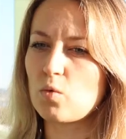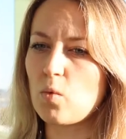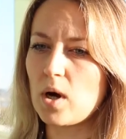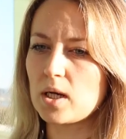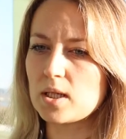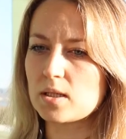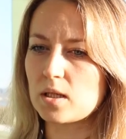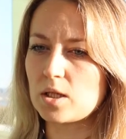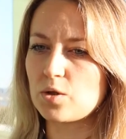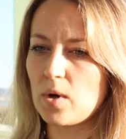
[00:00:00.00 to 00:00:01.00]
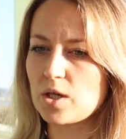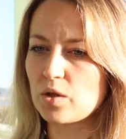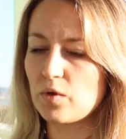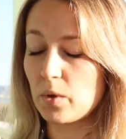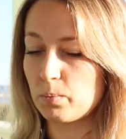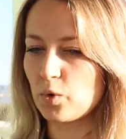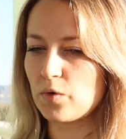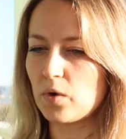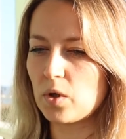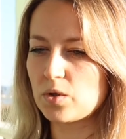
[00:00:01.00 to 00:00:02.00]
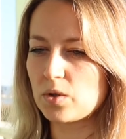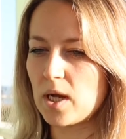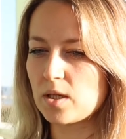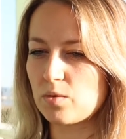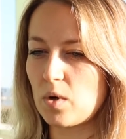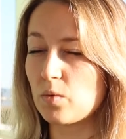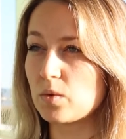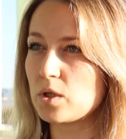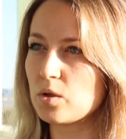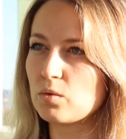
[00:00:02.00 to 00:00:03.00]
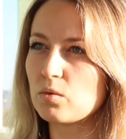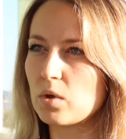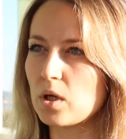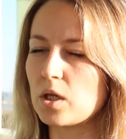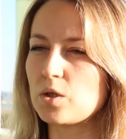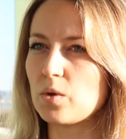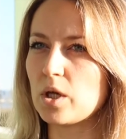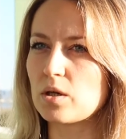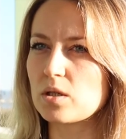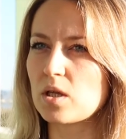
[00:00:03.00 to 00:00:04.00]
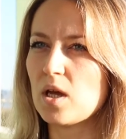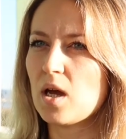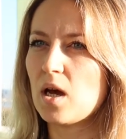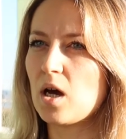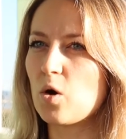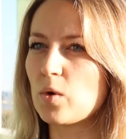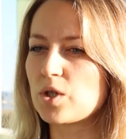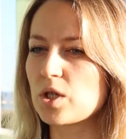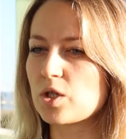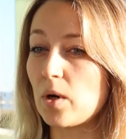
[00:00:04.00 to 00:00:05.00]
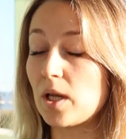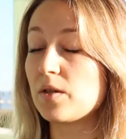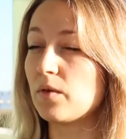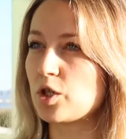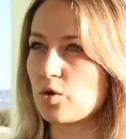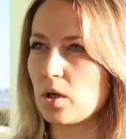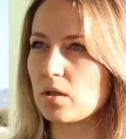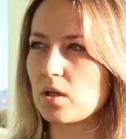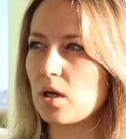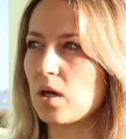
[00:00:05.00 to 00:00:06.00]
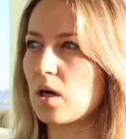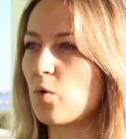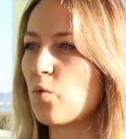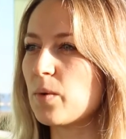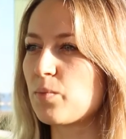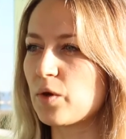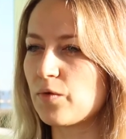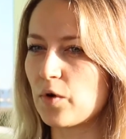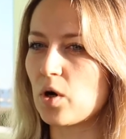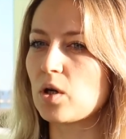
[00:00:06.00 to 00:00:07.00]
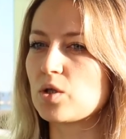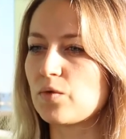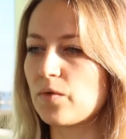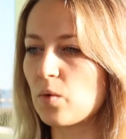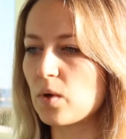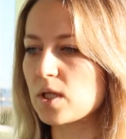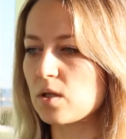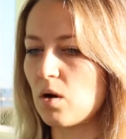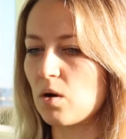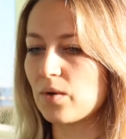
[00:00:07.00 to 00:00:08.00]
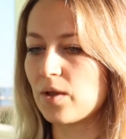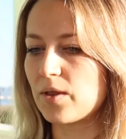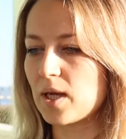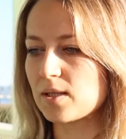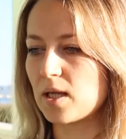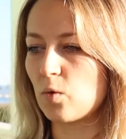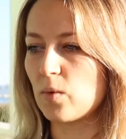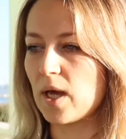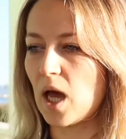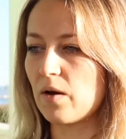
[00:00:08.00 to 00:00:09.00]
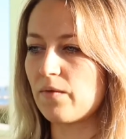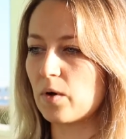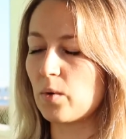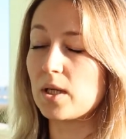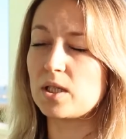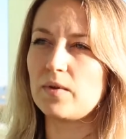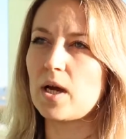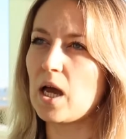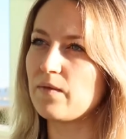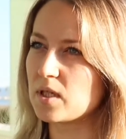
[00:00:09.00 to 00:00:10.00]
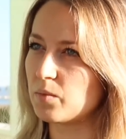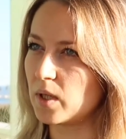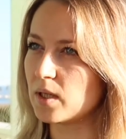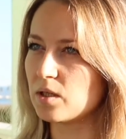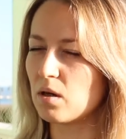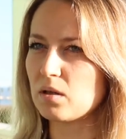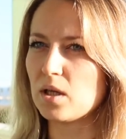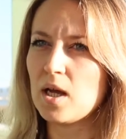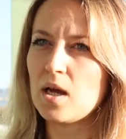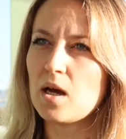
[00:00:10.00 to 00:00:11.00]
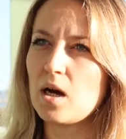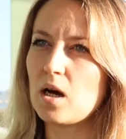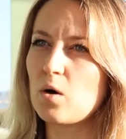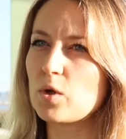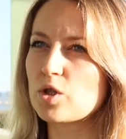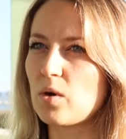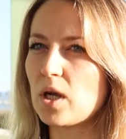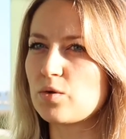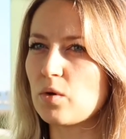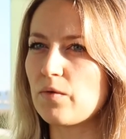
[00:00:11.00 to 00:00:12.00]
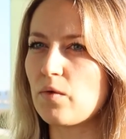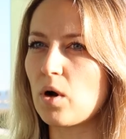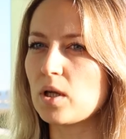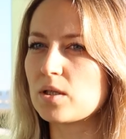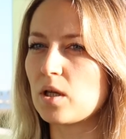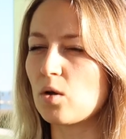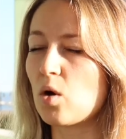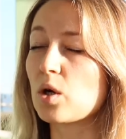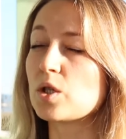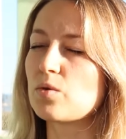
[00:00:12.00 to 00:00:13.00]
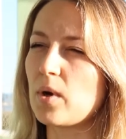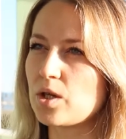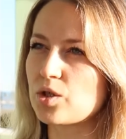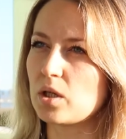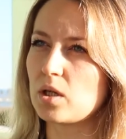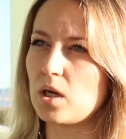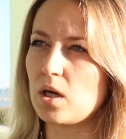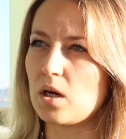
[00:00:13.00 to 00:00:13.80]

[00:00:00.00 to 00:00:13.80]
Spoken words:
what is the duration of the portfolio today is around two years, which is relatively short. We prefer to focus on the things that we have a relatively high visibility on. We try to avoid the longer duration